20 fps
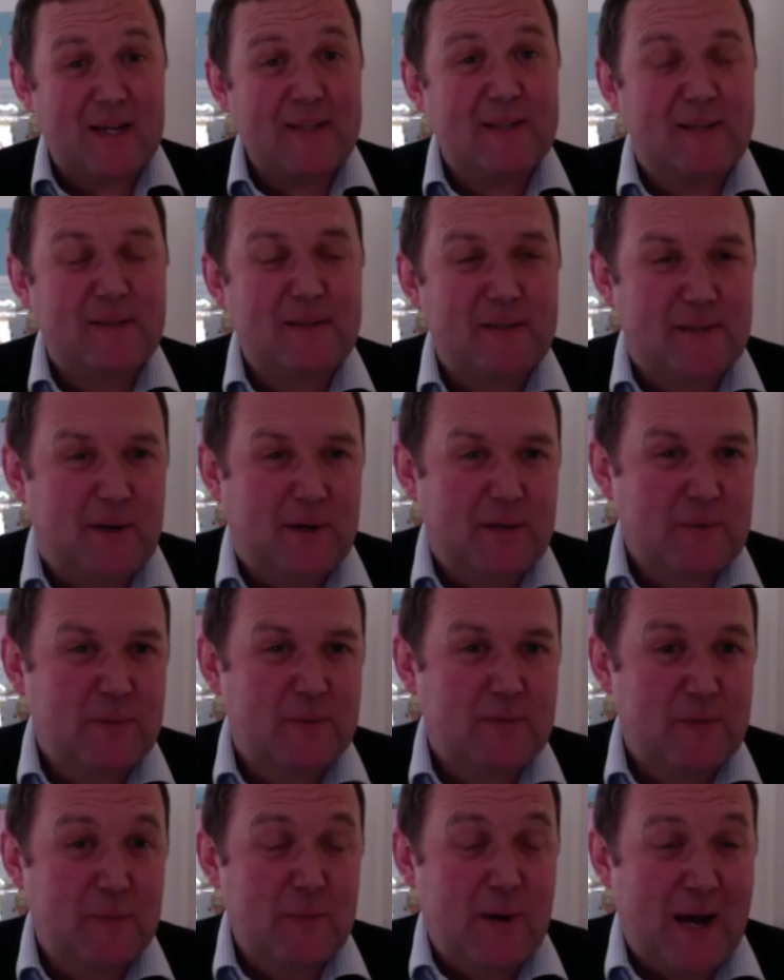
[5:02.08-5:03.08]
touch with them
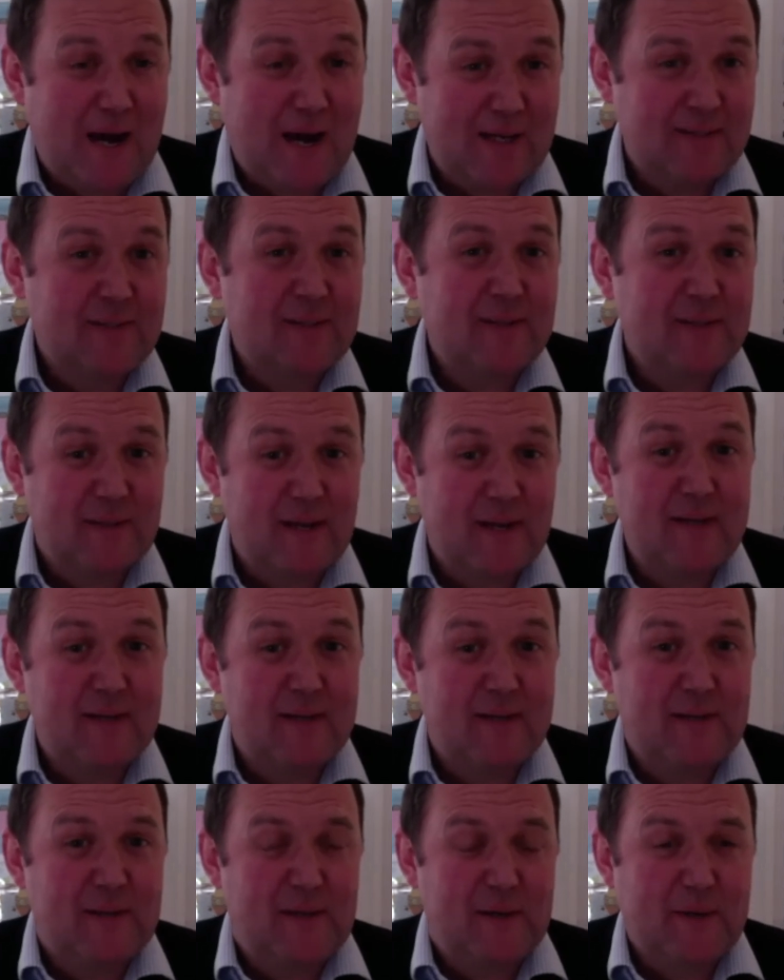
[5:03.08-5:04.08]
and stay in
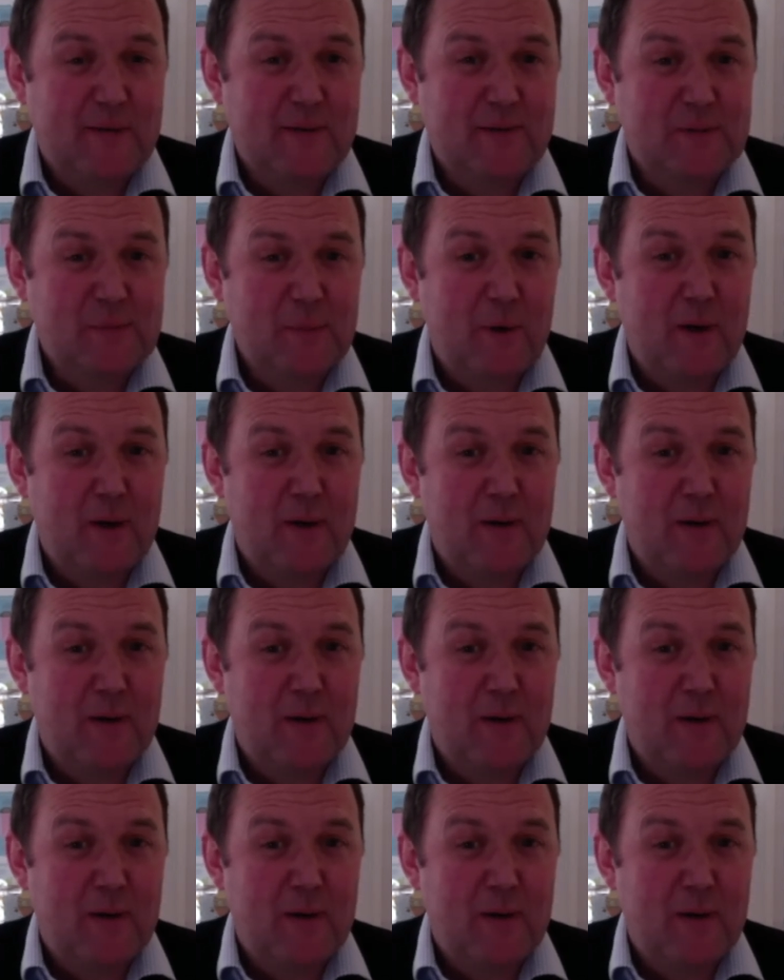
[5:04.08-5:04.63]
touch as well.